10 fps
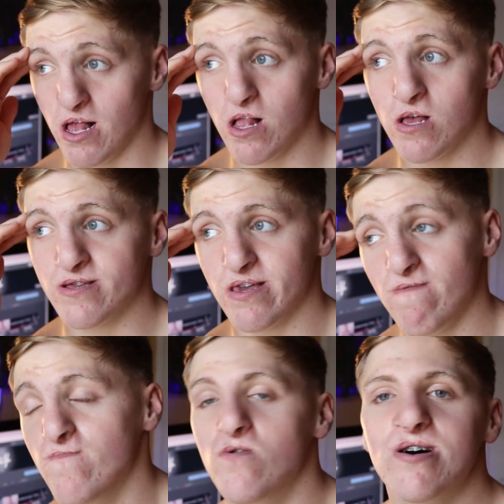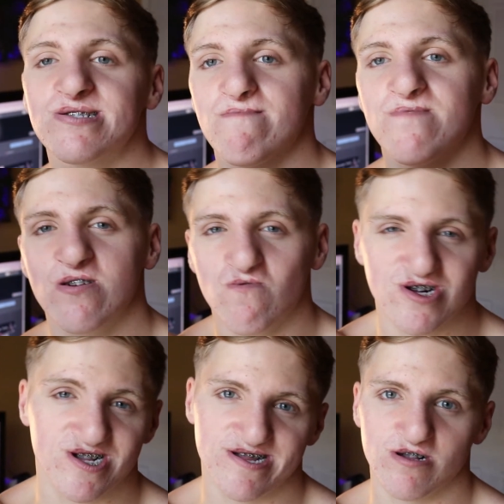And if you guys have any
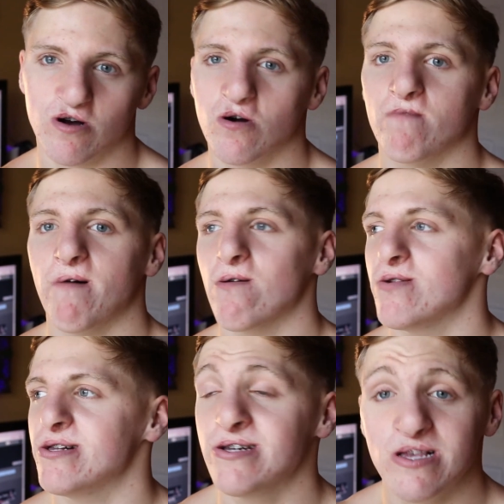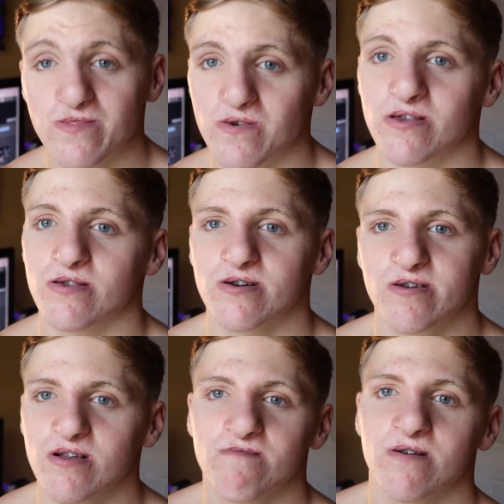questions at all about anything, it
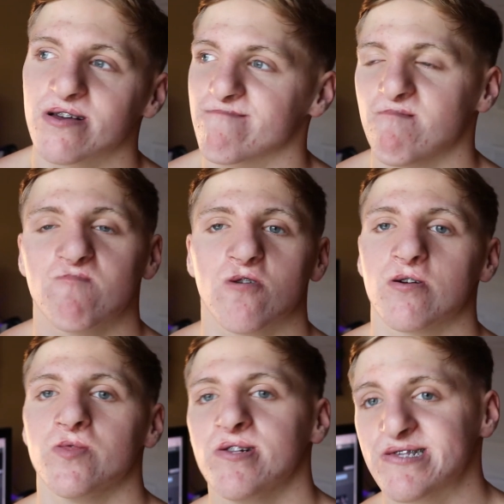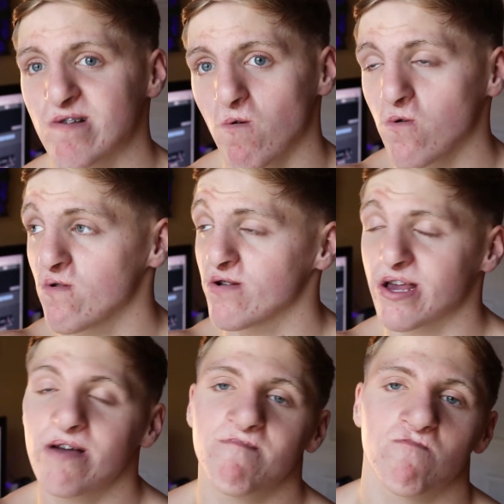doesn't even have to be regarding this, or it
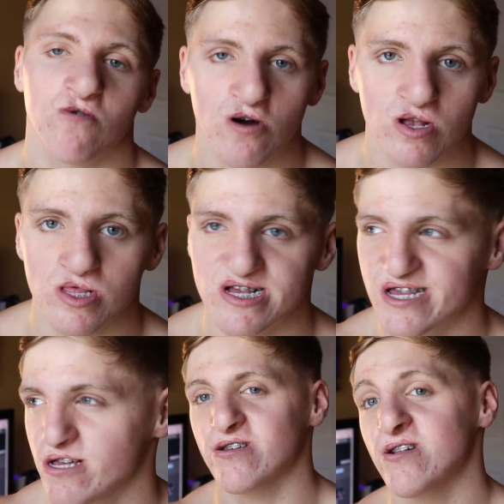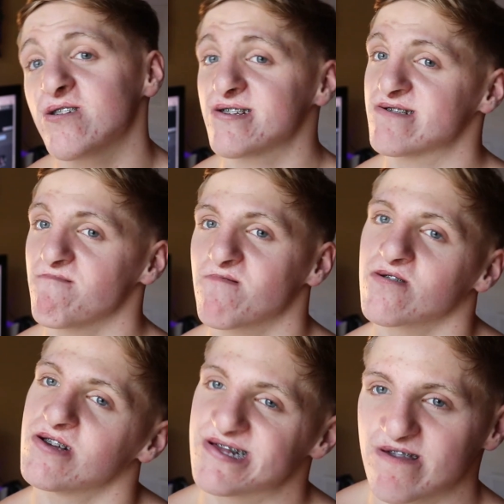can be regarding this, hit us up
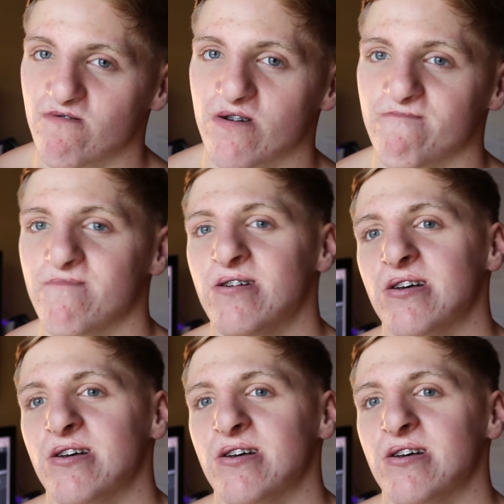on Instagram,